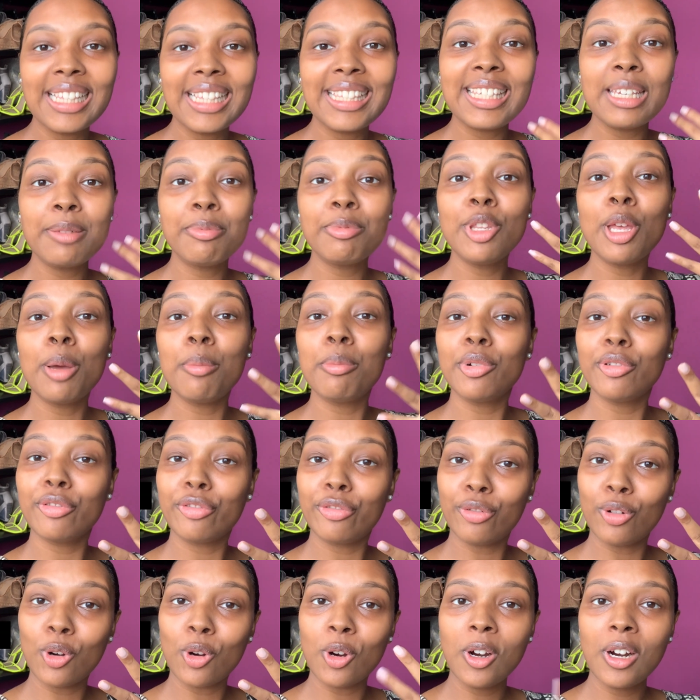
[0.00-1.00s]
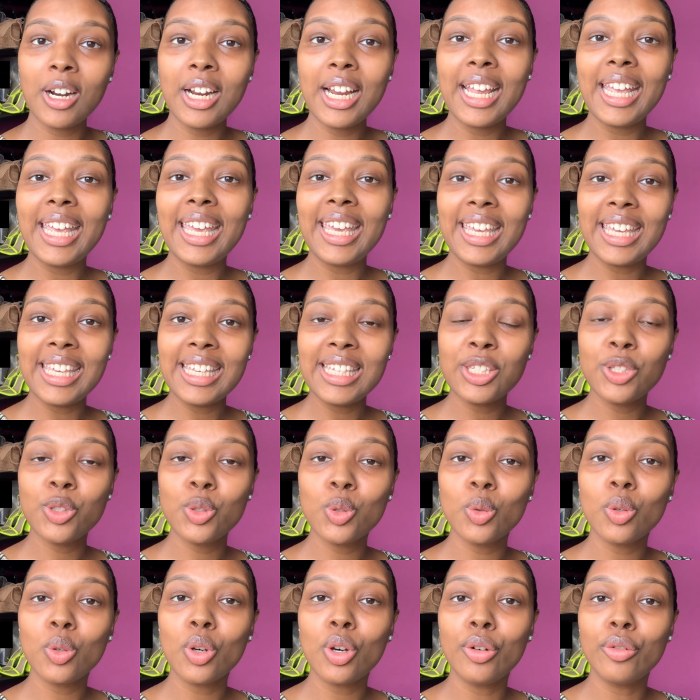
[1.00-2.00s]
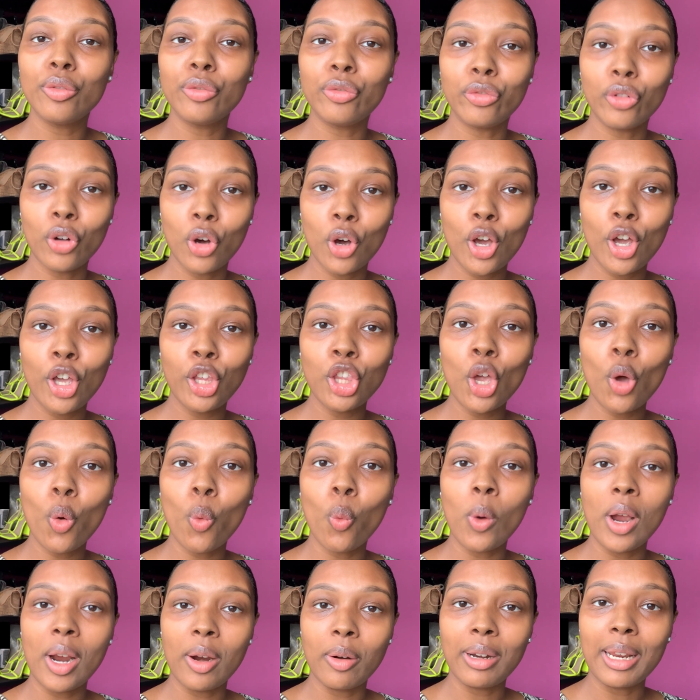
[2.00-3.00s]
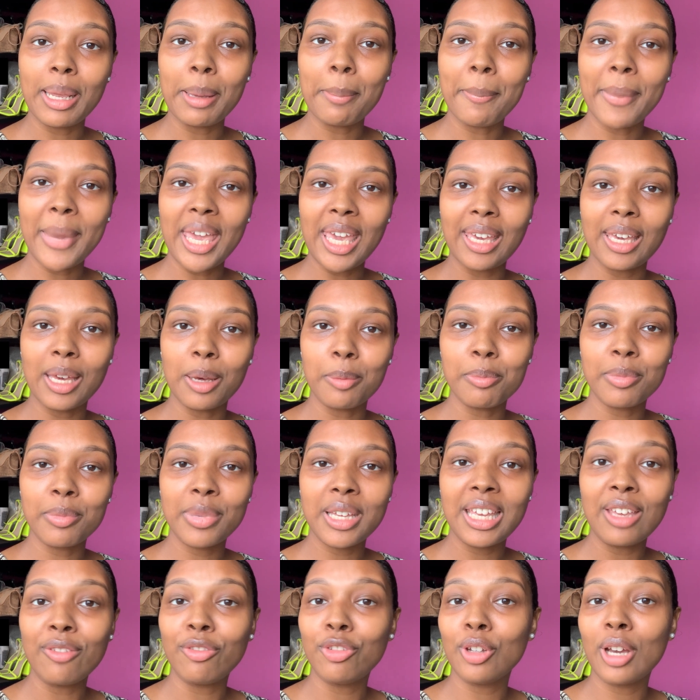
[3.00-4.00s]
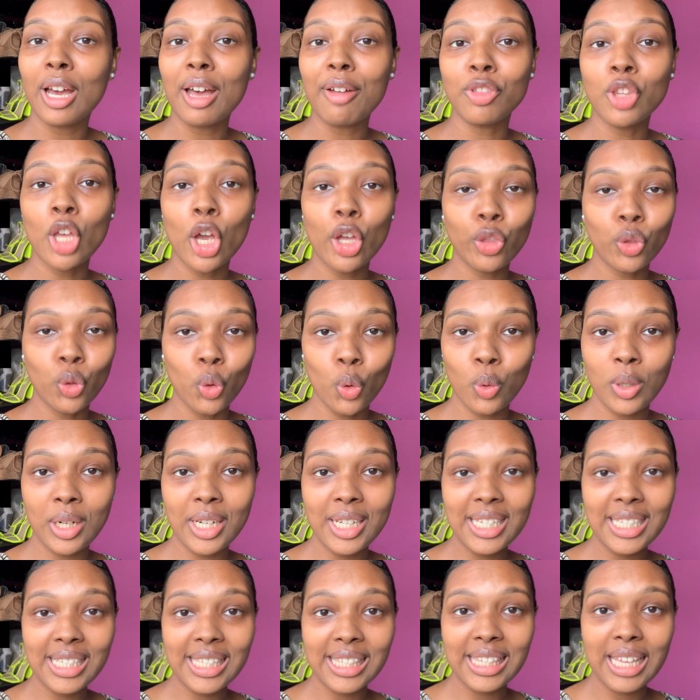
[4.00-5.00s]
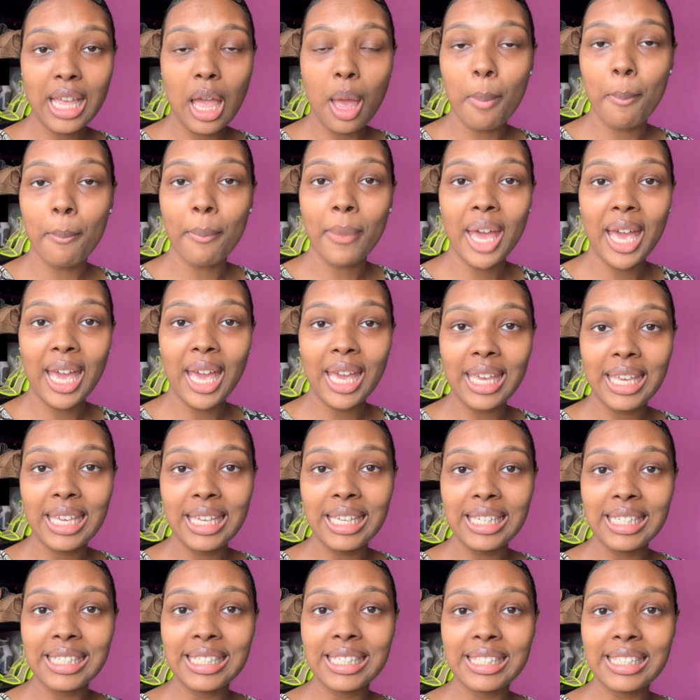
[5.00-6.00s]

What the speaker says: Tip number 4 is to avoid wearing makeup. If you have not noticed, my